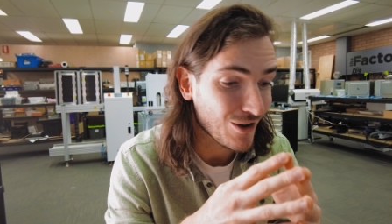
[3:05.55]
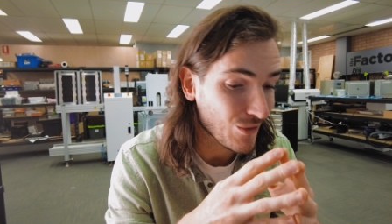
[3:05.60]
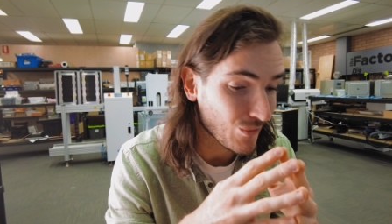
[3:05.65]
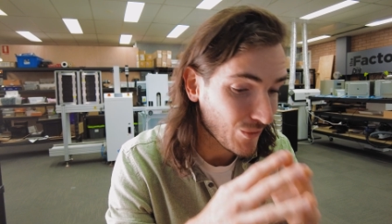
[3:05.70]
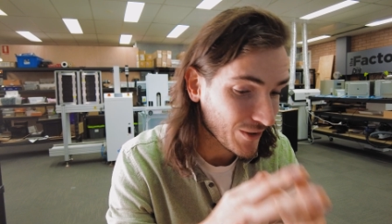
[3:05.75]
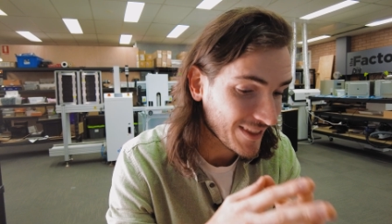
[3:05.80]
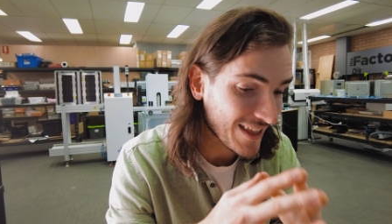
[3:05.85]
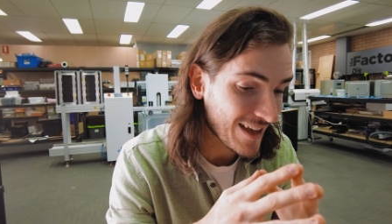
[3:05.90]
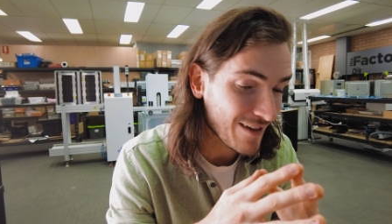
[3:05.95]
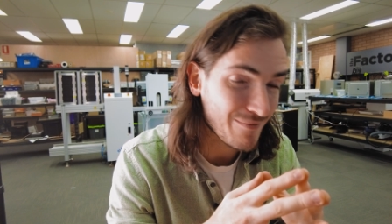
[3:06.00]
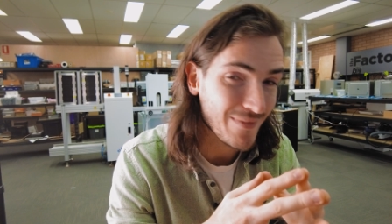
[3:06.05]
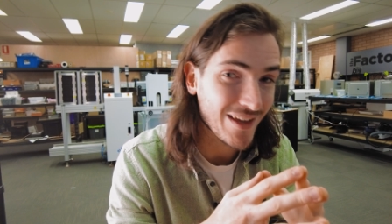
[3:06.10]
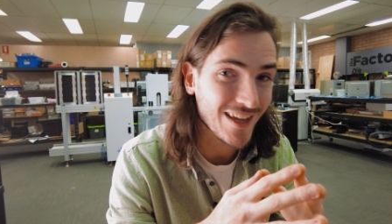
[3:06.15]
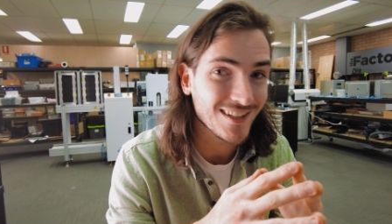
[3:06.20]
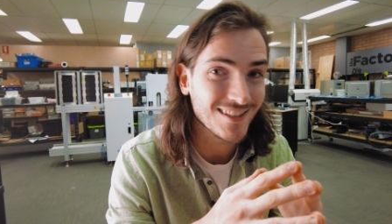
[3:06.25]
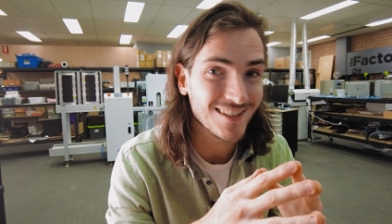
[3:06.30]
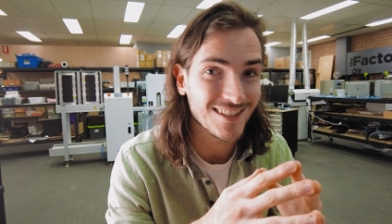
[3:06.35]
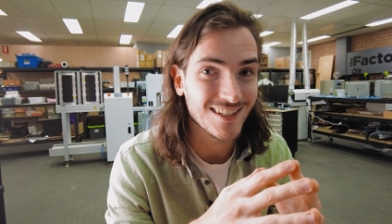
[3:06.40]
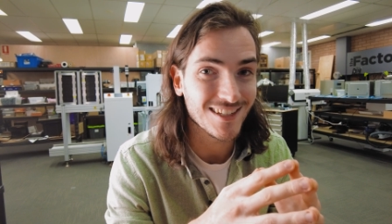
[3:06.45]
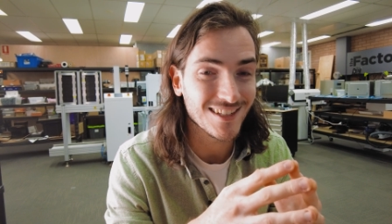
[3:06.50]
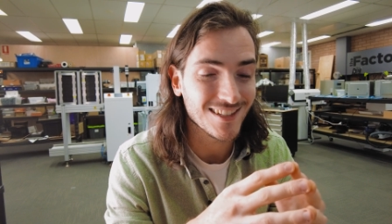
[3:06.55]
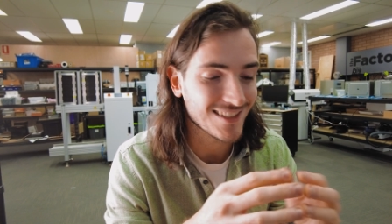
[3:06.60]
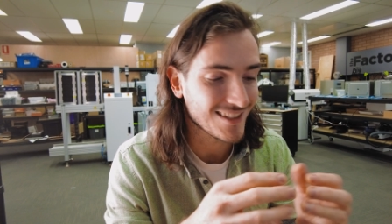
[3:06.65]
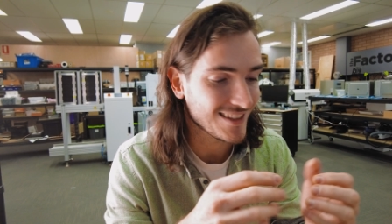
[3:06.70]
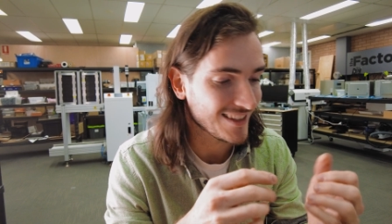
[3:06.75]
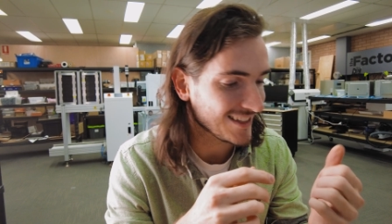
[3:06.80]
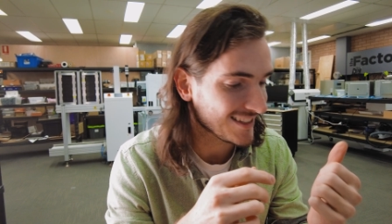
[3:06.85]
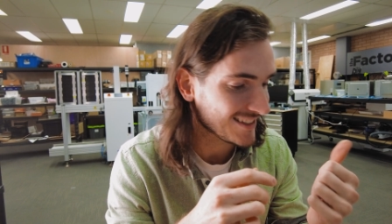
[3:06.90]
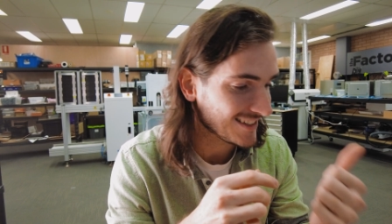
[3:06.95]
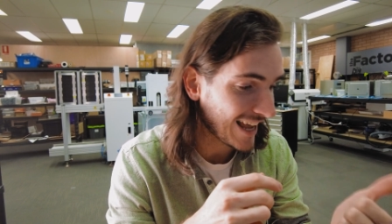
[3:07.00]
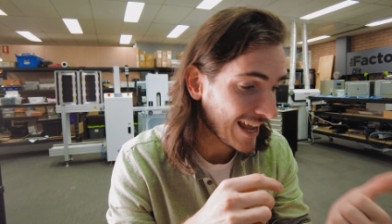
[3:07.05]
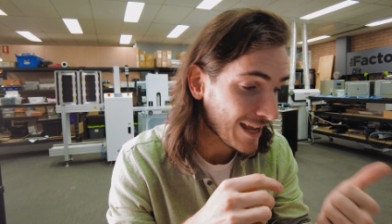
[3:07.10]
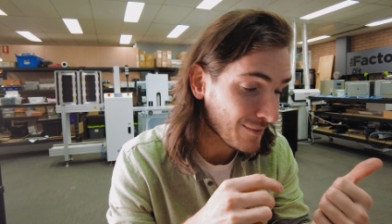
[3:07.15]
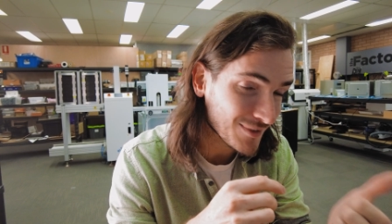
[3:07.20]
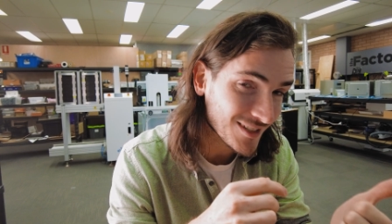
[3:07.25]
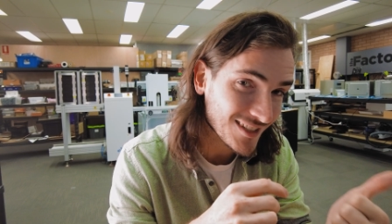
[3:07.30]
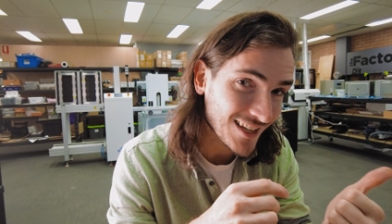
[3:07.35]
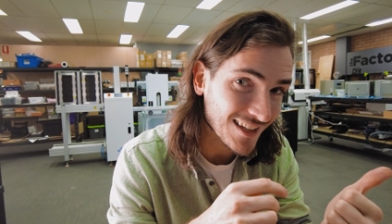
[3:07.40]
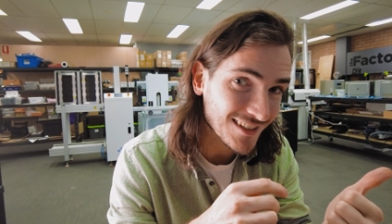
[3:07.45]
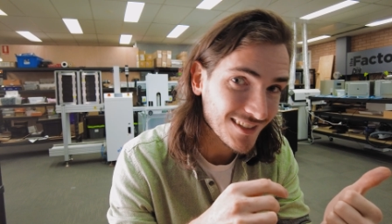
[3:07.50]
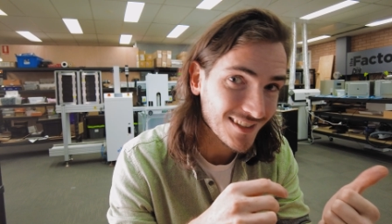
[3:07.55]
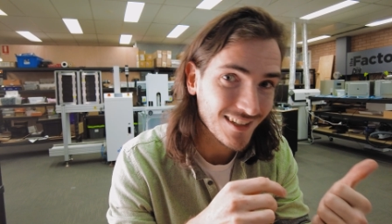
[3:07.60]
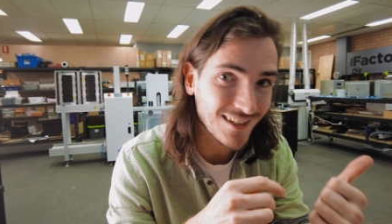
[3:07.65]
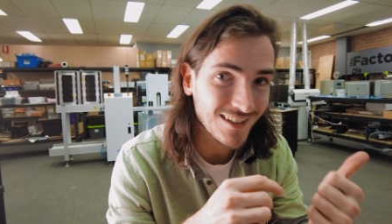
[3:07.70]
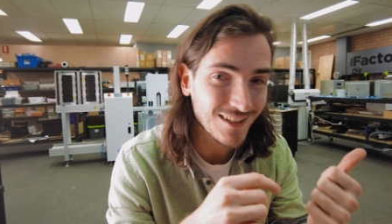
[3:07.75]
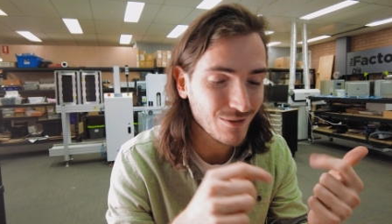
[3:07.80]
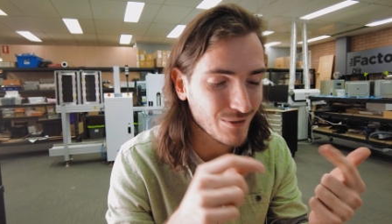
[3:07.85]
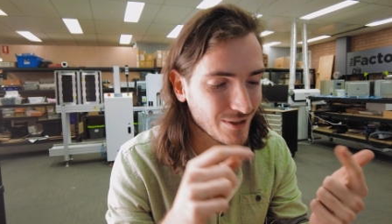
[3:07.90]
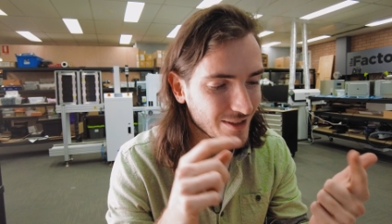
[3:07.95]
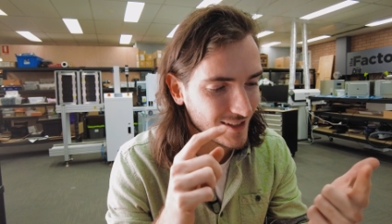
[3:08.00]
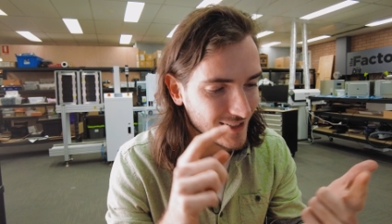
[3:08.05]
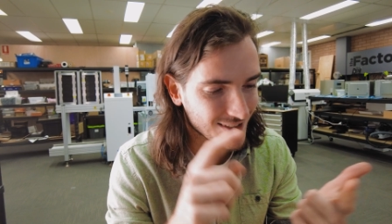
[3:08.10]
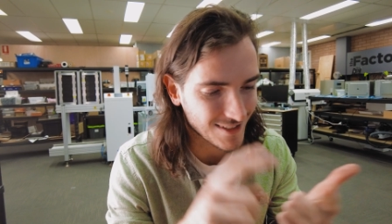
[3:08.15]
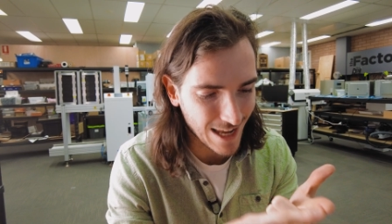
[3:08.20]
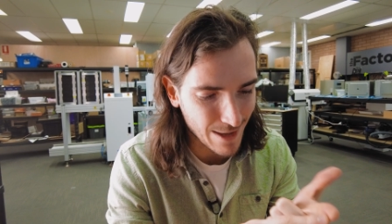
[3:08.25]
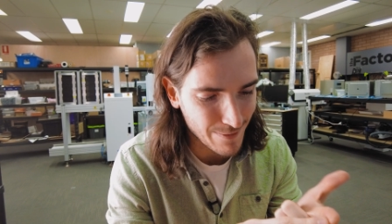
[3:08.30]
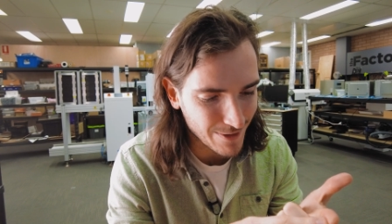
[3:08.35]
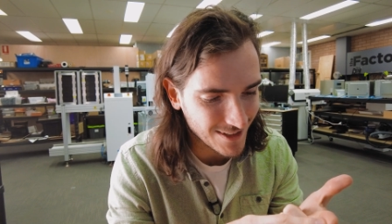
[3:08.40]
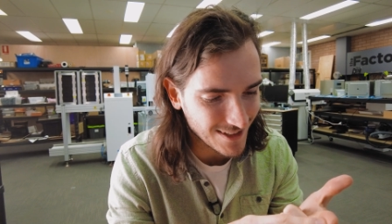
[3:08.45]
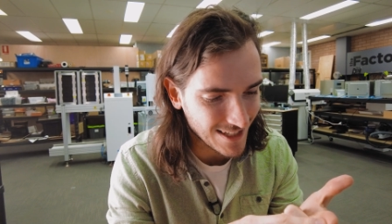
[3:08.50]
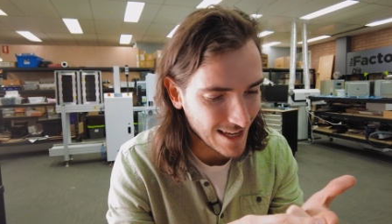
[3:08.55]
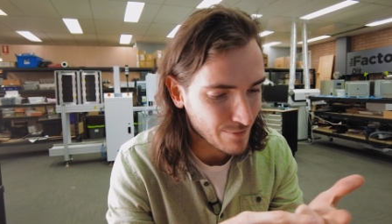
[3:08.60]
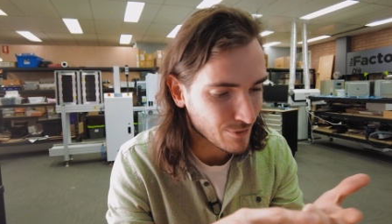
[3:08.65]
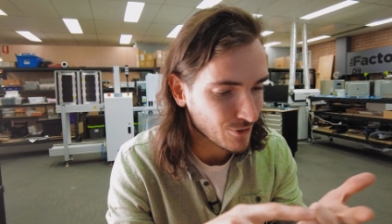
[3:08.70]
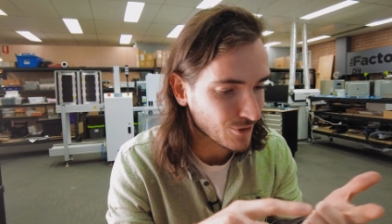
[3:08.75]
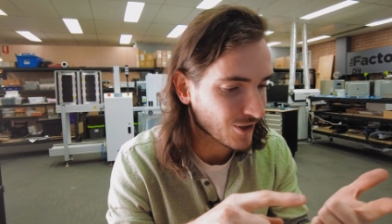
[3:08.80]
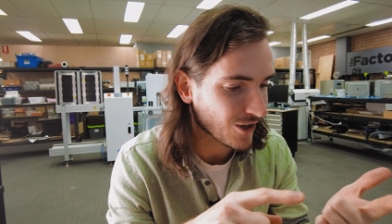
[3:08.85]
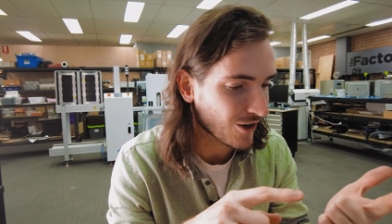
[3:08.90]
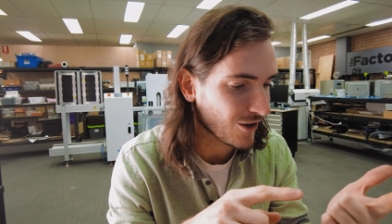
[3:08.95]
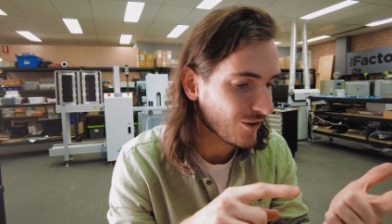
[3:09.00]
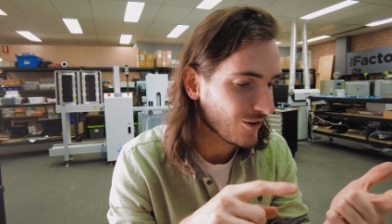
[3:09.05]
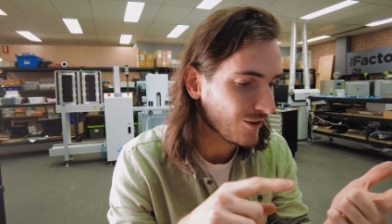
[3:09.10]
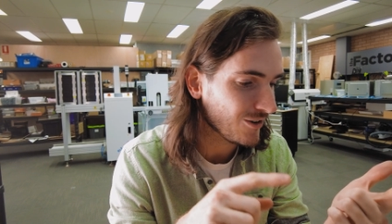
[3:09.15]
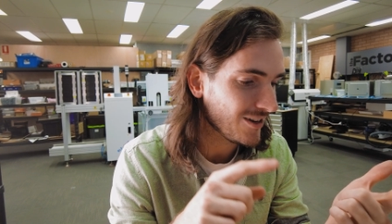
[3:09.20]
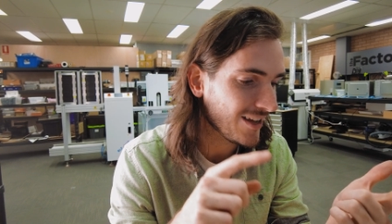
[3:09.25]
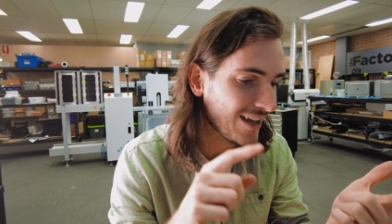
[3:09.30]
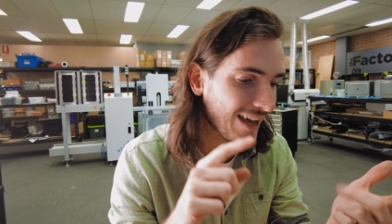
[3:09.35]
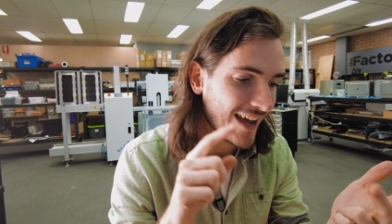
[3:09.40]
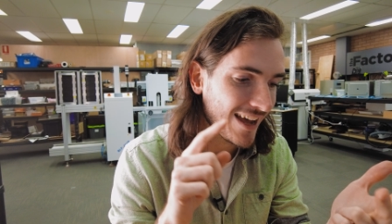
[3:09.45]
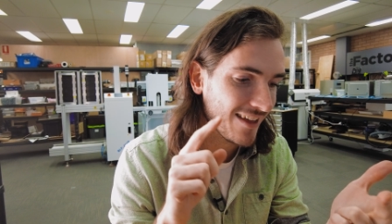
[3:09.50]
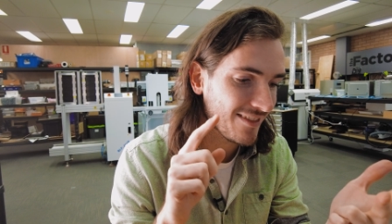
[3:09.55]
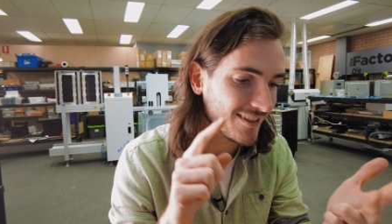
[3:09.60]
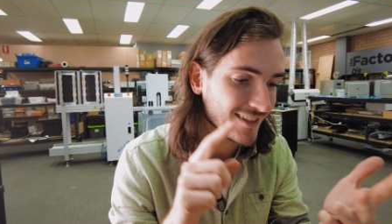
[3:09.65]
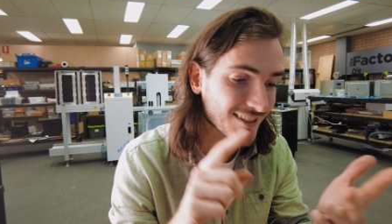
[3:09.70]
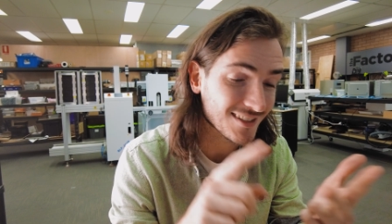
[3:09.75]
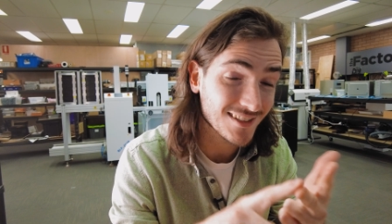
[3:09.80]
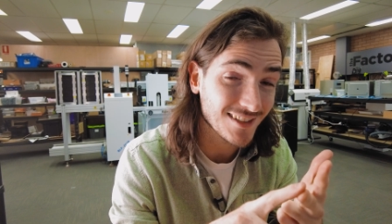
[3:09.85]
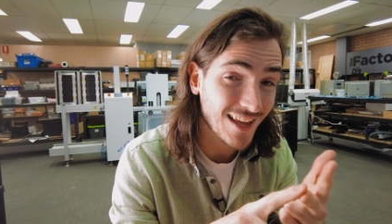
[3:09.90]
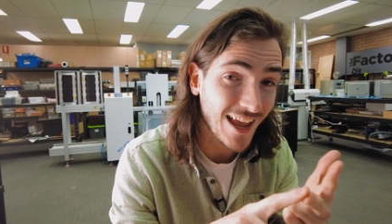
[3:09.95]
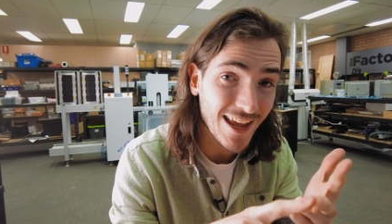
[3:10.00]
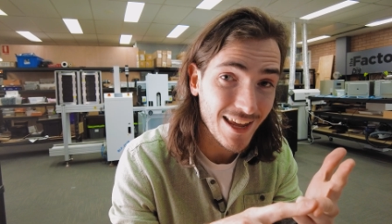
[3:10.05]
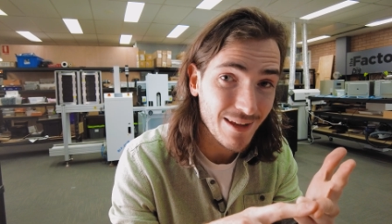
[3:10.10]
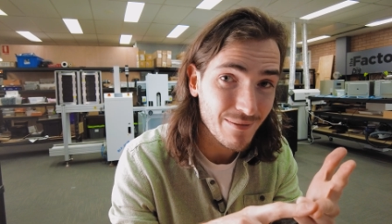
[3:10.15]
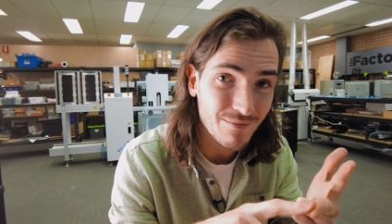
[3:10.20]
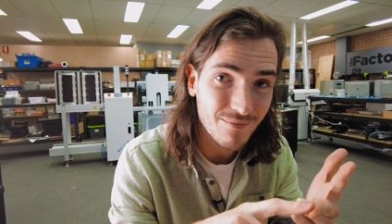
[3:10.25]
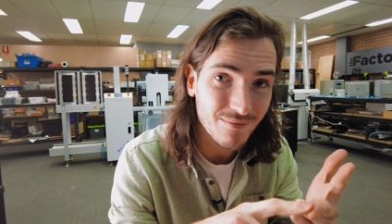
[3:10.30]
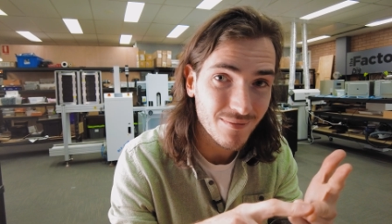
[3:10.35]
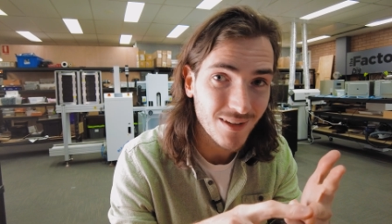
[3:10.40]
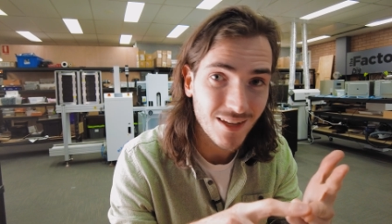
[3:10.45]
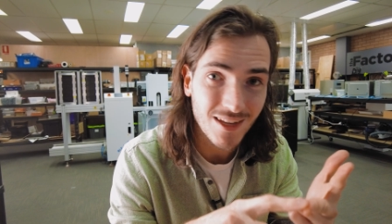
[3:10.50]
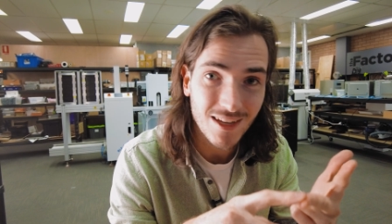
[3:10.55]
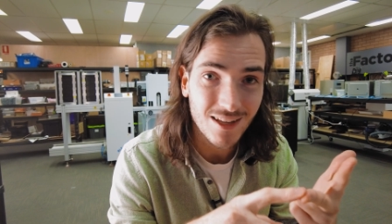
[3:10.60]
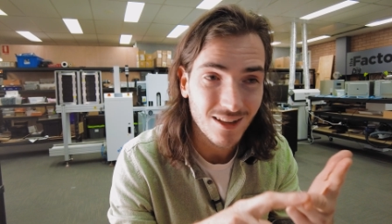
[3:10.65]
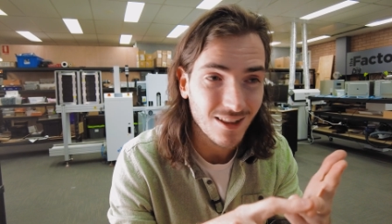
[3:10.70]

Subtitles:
What that means is the same sensor with the same example code and the same